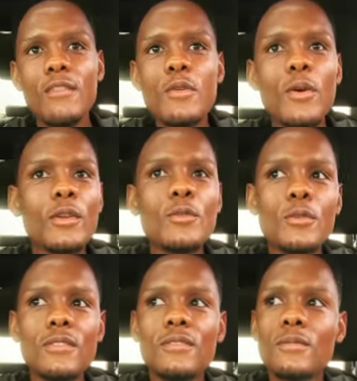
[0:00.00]
everyone
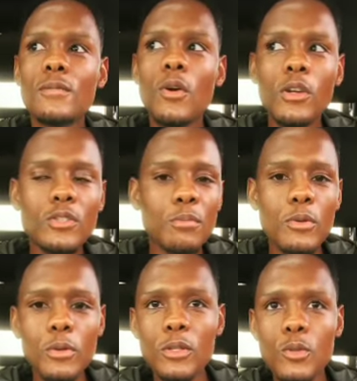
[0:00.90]
who's
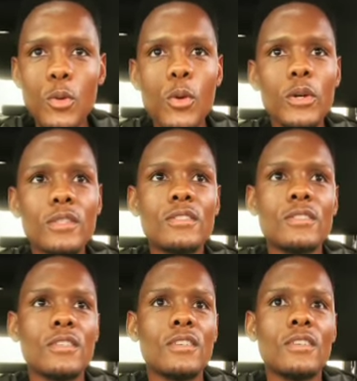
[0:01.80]
contributed
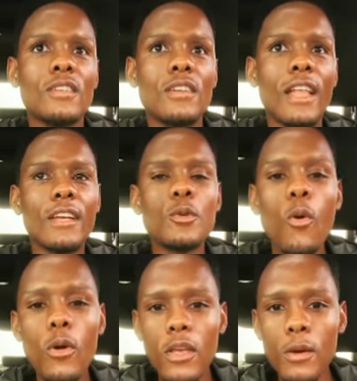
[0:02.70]
towards like
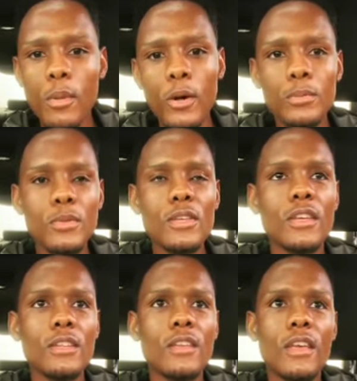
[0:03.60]
talking about
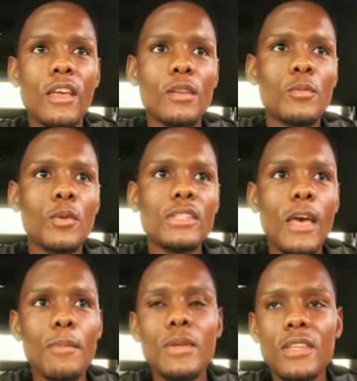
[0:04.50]
me and
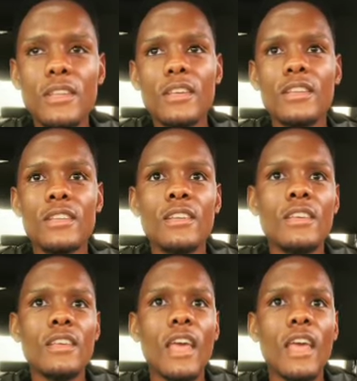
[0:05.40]
what's happening,